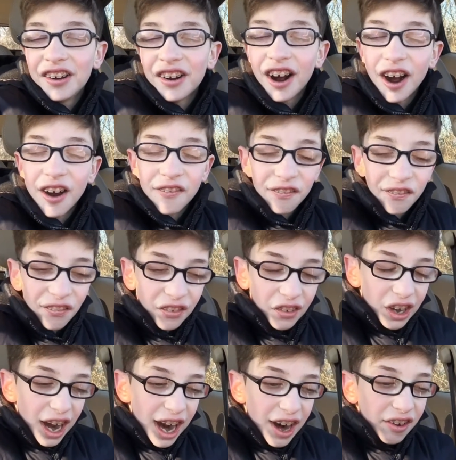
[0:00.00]

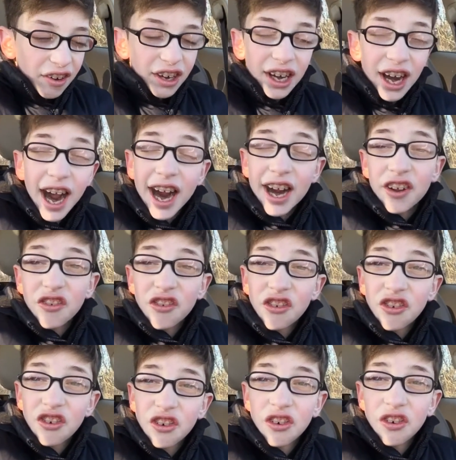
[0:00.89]
Harry Kane
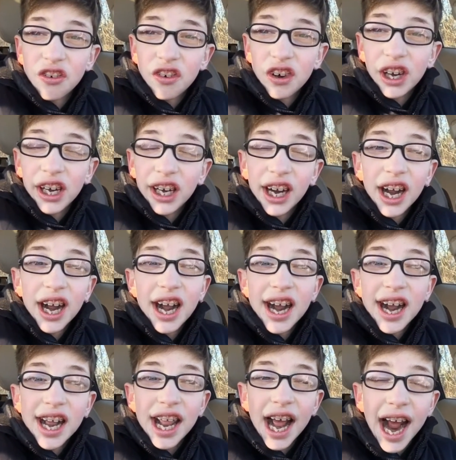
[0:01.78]
scoring
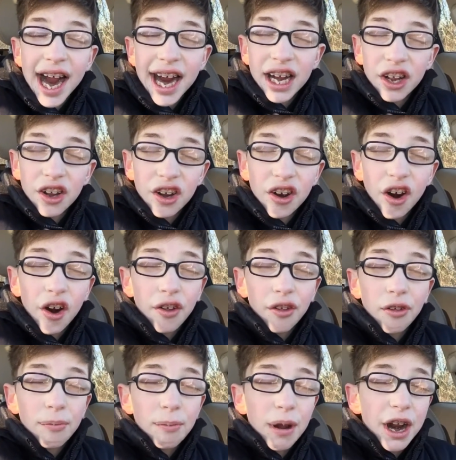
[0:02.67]
in the
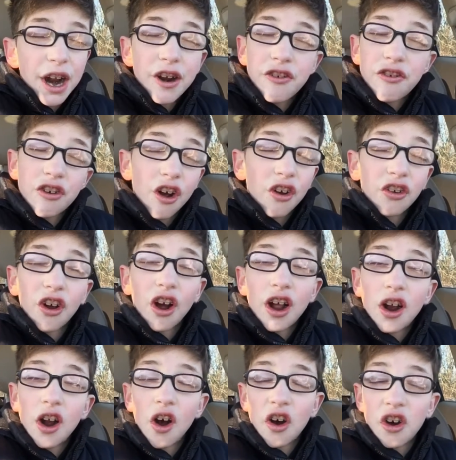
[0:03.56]
89th minute, just
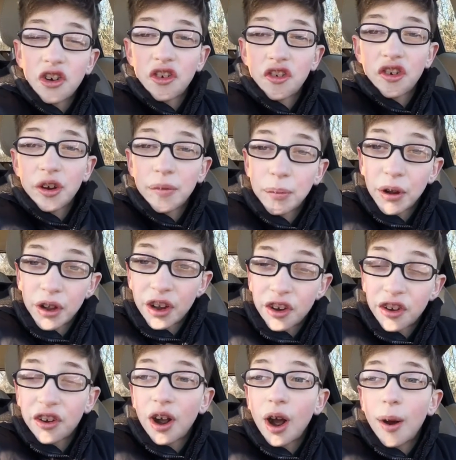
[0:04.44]
like last year,
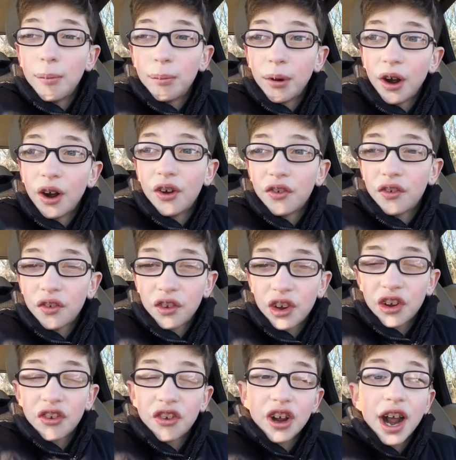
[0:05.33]
but
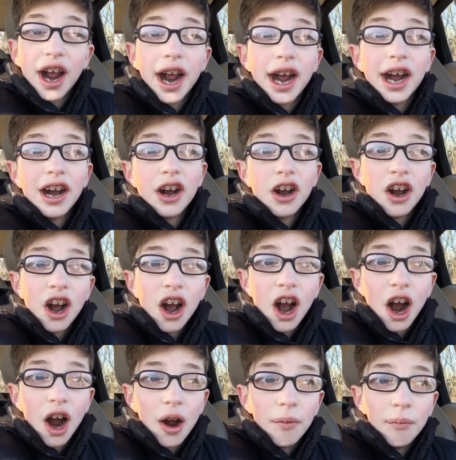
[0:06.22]
this year
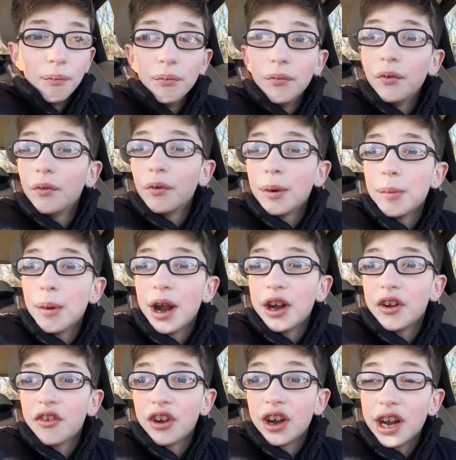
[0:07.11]
we
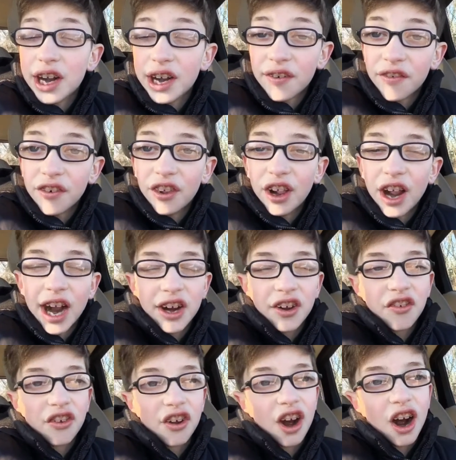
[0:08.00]
made it even
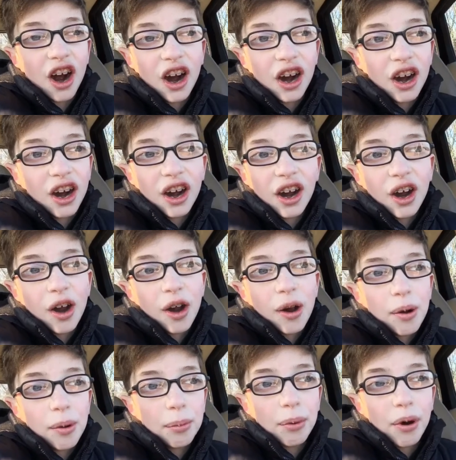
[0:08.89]
later.
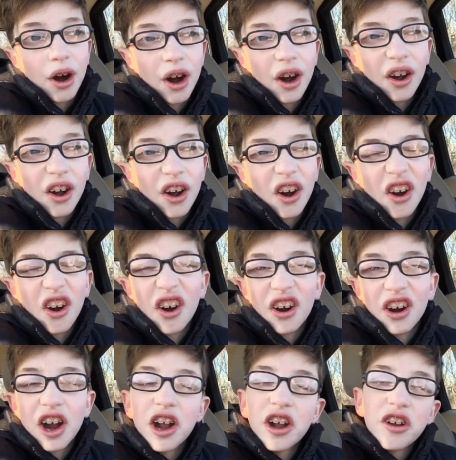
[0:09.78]
But
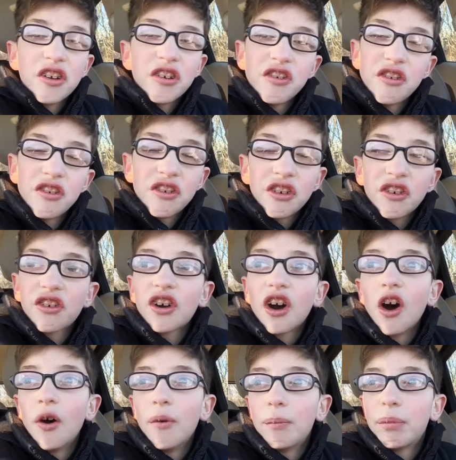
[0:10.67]
you just
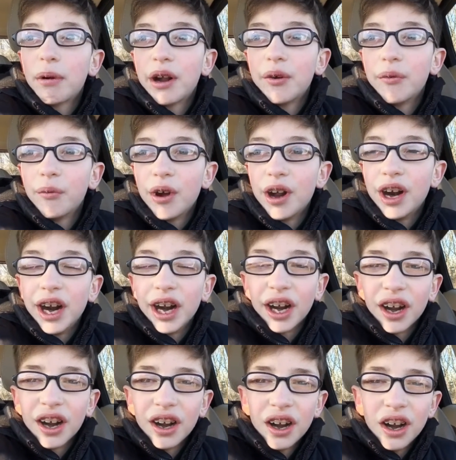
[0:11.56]
can't beat
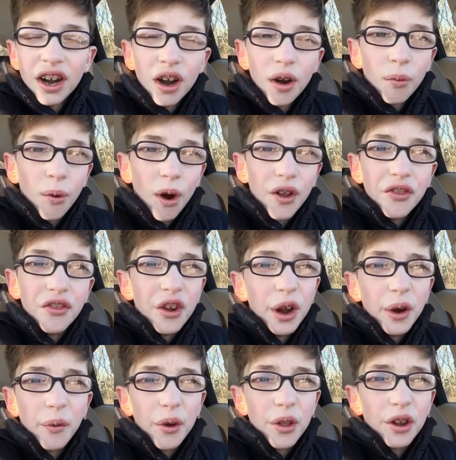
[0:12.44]
winning
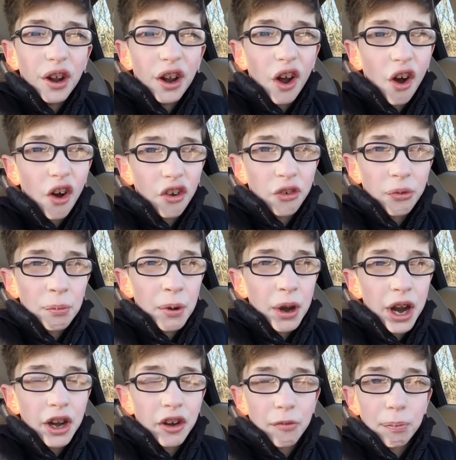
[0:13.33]
1-0 in the last
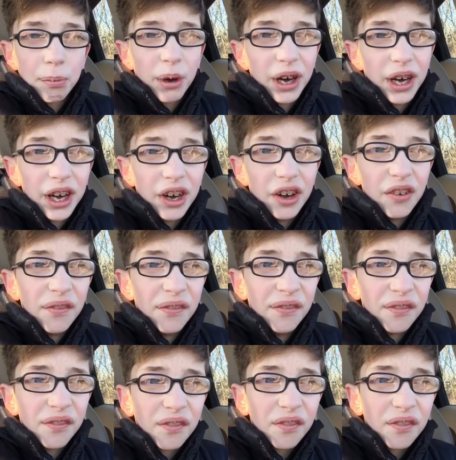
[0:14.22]
minute. It's brilliant.